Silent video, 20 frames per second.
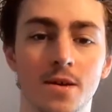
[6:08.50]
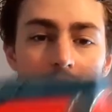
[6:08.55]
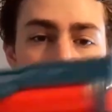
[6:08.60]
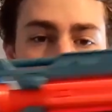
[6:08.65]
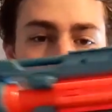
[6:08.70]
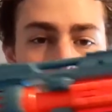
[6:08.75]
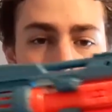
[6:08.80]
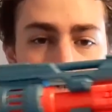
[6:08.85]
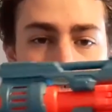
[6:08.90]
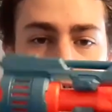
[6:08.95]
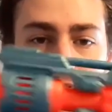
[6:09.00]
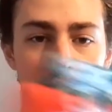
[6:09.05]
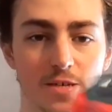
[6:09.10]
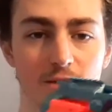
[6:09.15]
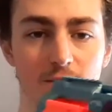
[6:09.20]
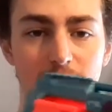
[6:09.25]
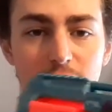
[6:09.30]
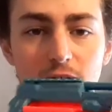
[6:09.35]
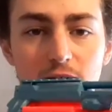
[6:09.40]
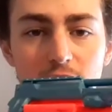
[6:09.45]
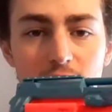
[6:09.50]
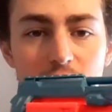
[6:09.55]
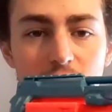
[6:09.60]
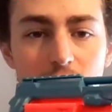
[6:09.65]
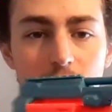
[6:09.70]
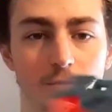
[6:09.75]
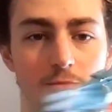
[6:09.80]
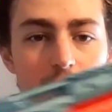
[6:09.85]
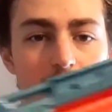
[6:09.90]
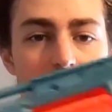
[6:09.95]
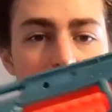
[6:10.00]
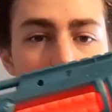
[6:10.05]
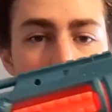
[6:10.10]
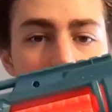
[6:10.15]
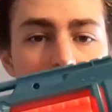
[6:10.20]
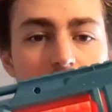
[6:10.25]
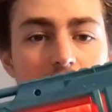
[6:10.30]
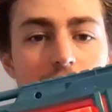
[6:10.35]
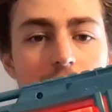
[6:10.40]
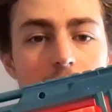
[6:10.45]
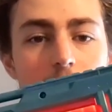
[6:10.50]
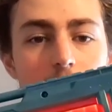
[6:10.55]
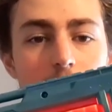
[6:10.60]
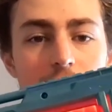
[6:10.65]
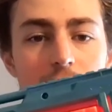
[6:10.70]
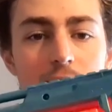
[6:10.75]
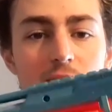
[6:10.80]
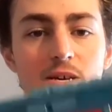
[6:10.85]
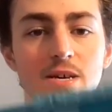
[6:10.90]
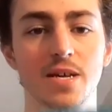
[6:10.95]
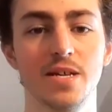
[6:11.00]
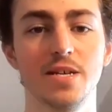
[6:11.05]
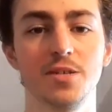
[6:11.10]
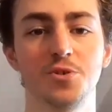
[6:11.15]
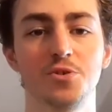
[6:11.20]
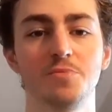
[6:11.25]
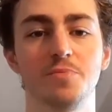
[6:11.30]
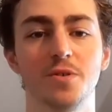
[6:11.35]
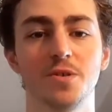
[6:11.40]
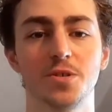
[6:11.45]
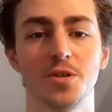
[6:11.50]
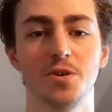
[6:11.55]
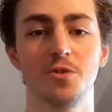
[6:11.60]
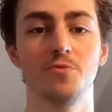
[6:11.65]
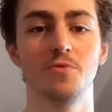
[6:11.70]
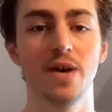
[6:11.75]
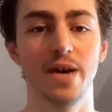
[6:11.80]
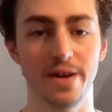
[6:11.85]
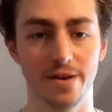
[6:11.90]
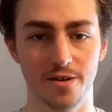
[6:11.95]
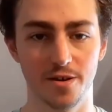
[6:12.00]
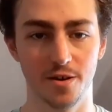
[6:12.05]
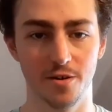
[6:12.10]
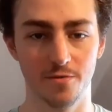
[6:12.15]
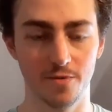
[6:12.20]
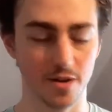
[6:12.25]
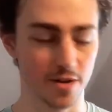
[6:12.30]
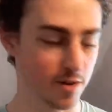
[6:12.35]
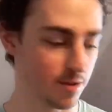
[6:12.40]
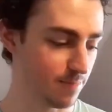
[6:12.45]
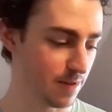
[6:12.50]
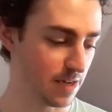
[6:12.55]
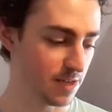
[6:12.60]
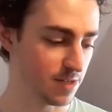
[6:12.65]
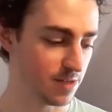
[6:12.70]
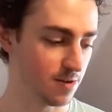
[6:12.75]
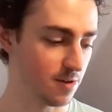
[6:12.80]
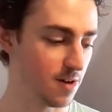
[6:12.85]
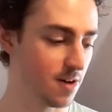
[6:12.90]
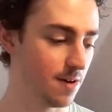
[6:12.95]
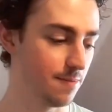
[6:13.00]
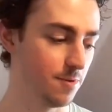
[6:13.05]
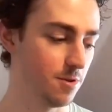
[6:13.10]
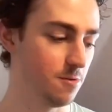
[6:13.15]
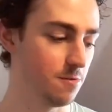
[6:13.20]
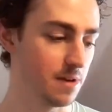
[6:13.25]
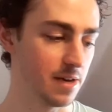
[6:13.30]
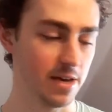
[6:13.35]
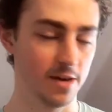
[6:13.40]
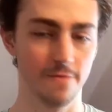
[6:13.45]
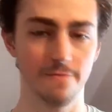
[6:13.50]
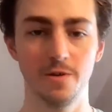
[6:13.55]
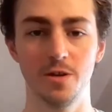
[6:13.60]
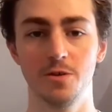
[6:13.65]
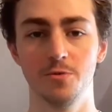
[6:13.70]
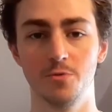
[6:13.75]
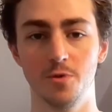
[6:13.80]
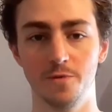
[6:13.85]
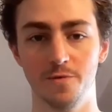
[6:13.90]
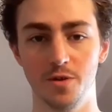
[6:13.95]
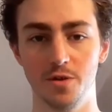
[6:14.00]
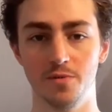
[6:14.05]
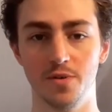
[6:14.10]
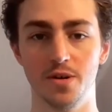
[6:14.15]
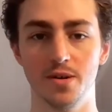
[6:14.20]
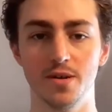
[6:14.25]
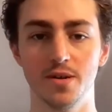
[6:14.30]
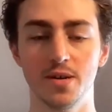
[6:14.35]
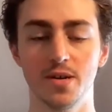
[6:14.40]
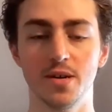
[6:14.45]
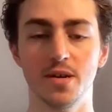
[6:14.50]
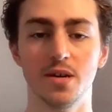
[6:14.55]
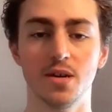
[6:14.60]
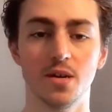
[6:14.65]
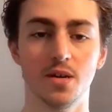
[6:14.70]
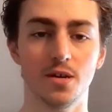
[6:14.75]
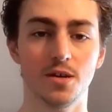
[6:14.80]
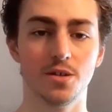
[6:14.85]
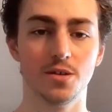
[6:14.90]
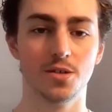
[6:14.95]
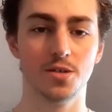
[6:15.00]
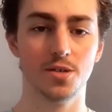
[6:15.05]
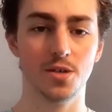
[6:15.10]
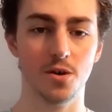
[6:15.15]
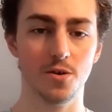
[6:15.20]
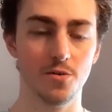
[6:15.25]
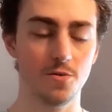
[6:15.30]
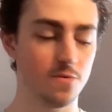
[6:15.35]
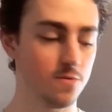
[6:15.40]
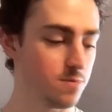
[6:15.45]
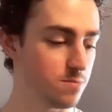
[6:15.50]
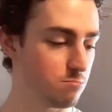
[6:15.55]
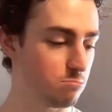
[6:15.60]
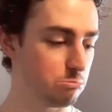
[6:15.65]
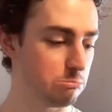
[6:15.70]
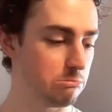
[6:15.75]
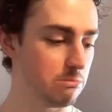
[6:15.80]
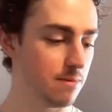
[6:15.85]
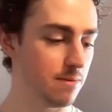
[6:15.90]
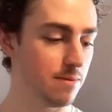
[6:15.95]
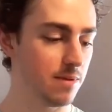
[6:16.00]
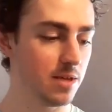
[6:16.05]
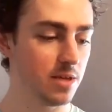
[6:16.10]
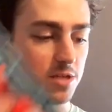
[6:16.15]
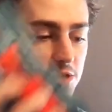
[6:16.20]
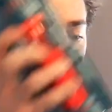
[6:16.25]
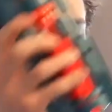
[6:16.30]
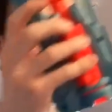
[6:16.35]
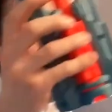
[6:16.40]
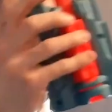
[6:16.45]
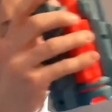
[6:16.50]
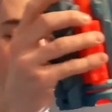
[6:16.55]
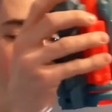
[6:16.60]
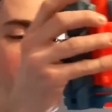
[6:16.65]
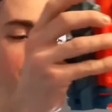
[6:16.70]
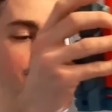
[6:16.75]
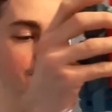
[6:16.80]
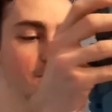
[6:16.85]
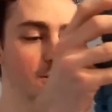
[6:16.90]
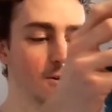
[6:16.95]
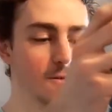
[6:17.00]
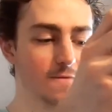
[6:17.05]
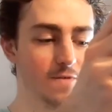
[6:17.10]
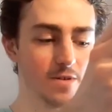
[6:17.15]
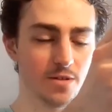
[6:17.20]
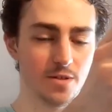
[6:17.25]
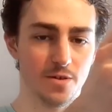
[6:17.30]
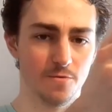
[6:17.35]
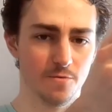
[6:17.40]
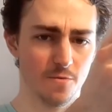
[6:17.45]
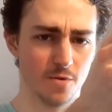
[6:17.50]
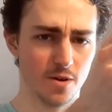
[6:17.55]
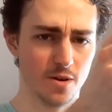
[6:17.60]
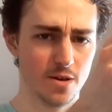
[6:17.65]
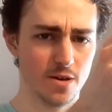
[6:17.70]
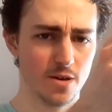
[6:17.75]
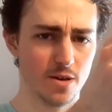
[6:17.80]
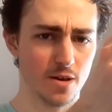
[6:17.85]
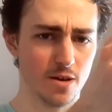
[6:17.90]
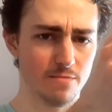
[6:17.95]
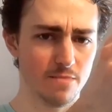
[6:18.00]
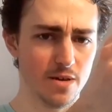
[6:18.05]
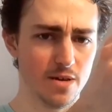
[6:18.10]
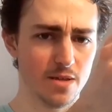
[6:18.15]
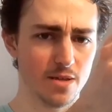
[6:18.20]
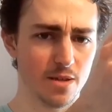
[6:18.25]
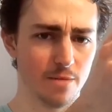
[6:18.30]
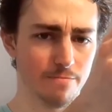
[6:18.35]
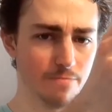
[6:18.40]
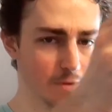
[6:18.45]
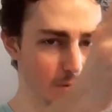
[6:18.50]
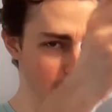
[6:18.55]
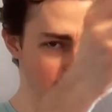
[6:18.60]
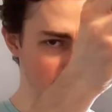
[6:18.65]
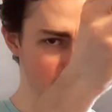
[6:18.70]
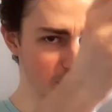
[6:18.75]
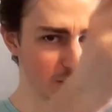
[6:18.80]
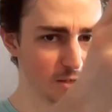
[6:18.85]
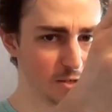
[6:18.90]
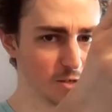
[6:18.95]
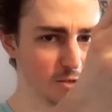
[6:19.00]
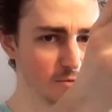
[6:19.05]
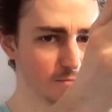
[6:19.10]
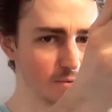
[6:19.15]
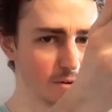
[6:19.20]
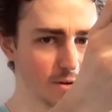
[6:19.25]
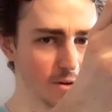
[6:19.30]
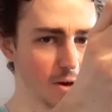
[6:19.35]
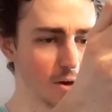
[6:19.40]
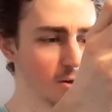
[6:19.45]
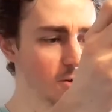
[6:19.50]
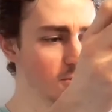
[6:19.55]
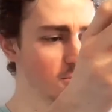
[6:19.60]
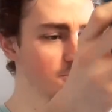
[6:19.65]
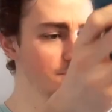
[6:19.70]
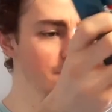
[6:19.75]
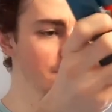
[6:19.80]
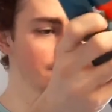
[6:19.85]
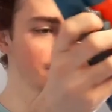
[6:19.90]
This is a barrel attachment point that came with the Elite 2.0 Echo, another blaster I'm doing a video review on. So this should fit perfectly, right? I mean, they're both Elite 2.0, they're